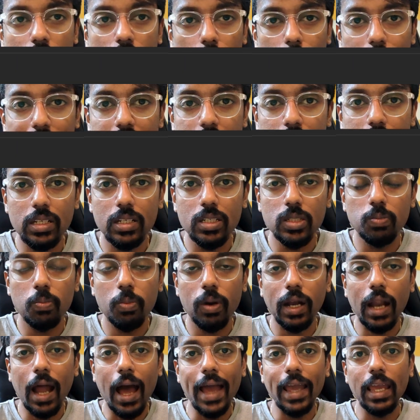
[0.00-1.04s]
that question is,
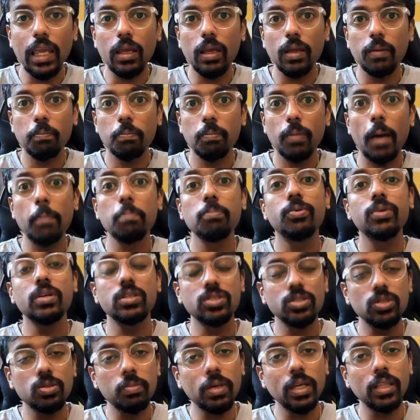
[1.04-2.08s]
but I am
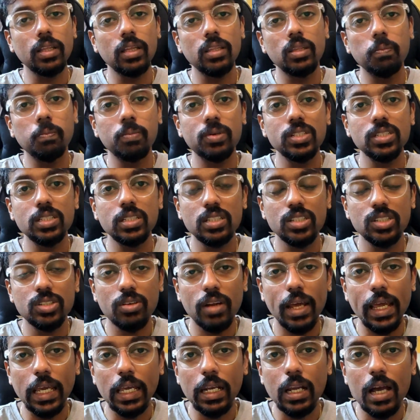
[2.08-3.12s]
presuming that the person is
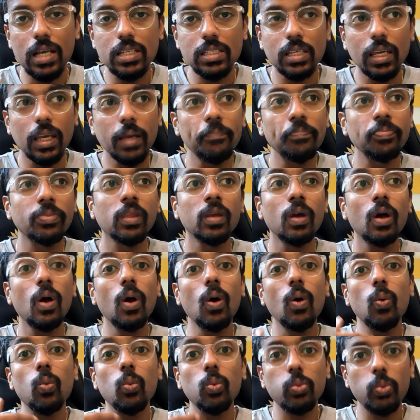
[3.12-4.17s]
trying and asking
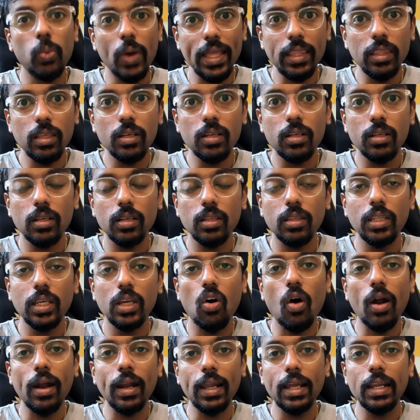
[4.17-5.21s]
whether
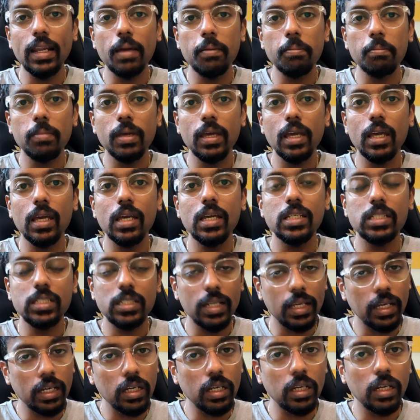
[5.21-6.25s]
the online MBA
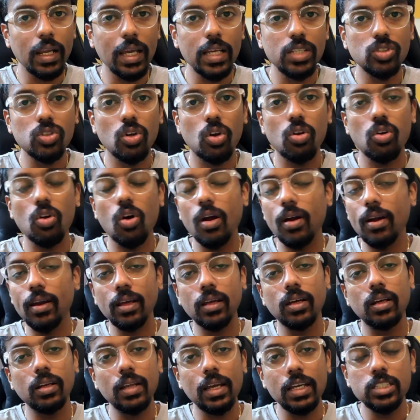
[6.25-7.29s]
is recognized or not
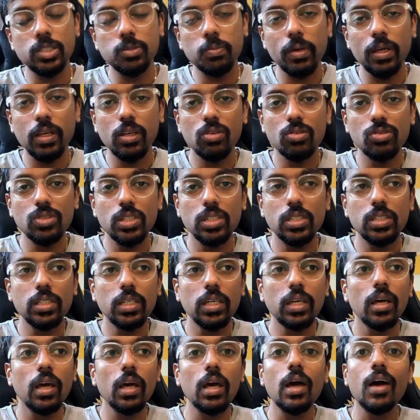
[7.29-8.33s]
recognized by
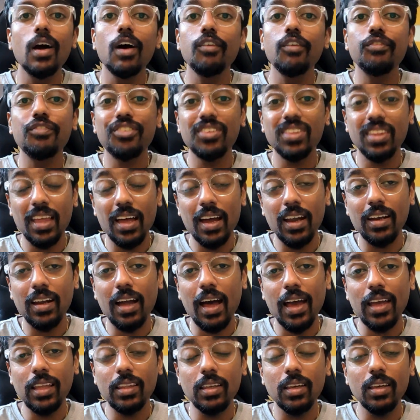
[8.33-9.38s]
UGC. For
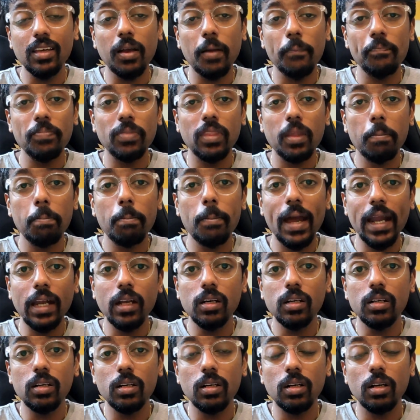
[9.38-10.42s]
that, I think the
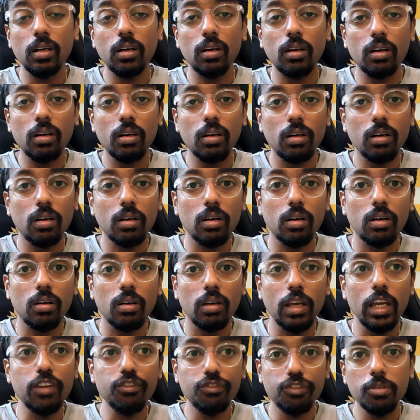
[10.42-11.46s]
better
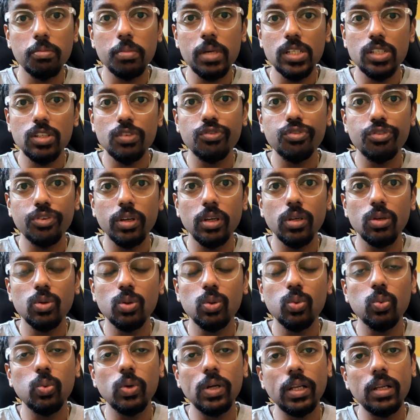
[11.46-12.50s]
information for you
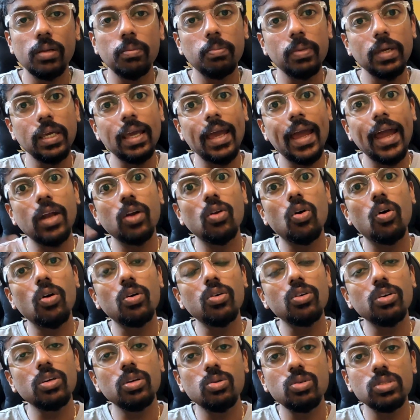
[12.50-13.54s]
will be head
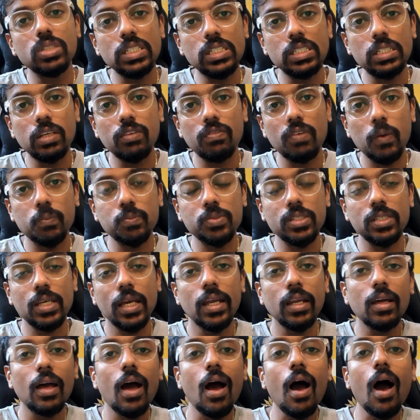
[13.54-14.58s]
on to UGC
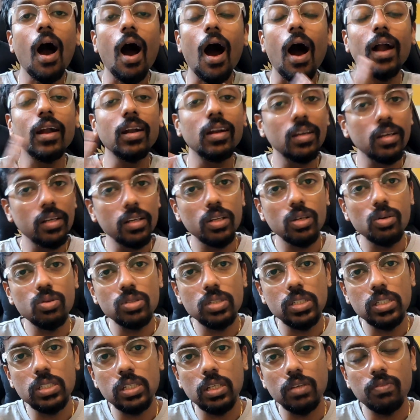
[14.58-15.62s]
website. Under
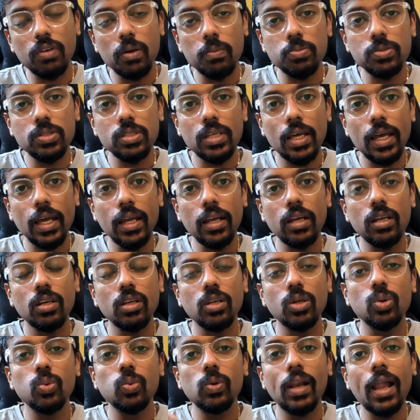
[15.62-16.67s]
UGC
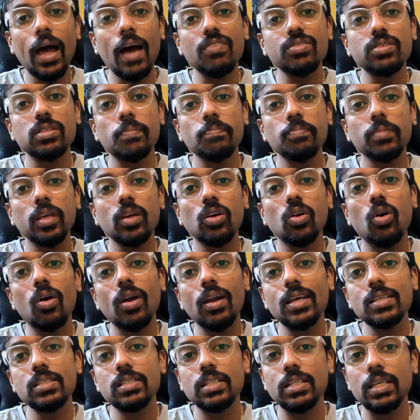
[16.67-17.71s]
website, you will have something
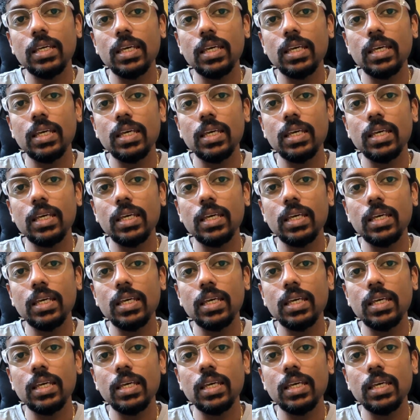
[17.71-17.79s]
called as